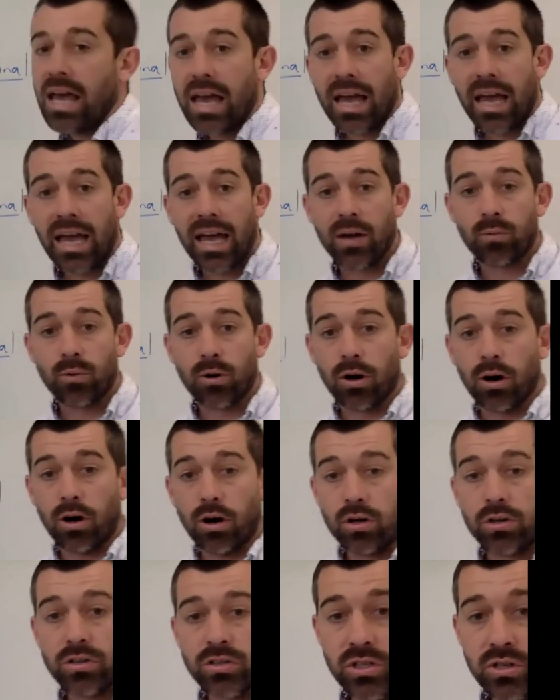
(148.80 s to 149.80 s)
And we're
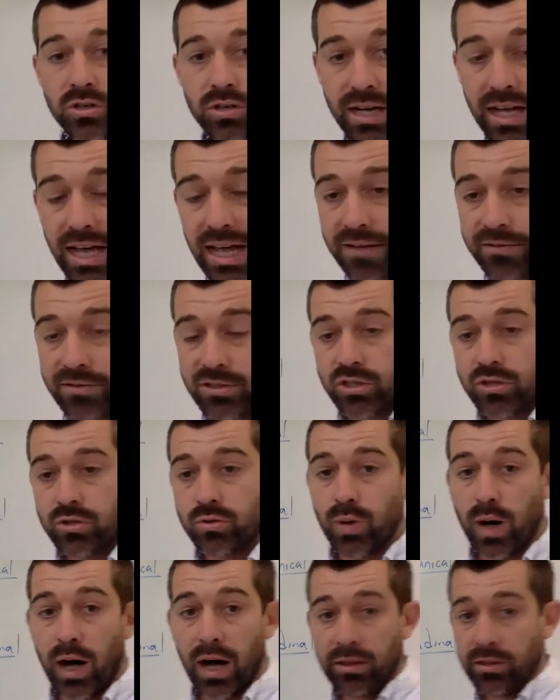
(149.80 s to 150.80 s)
also going to have
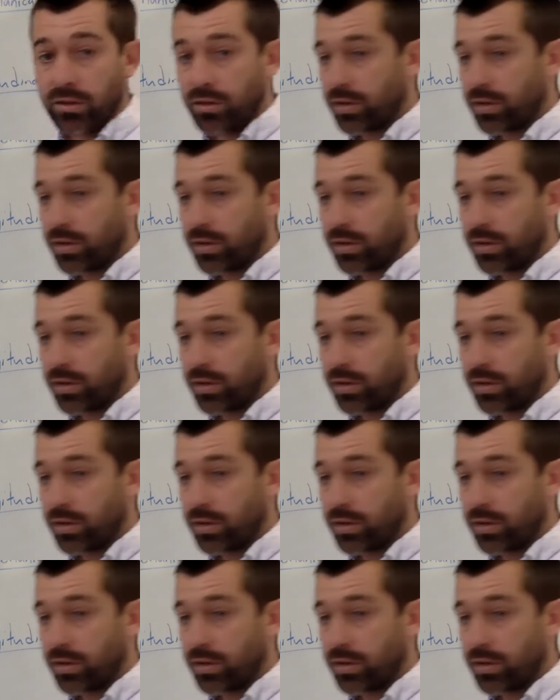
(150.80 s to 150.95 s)
2 other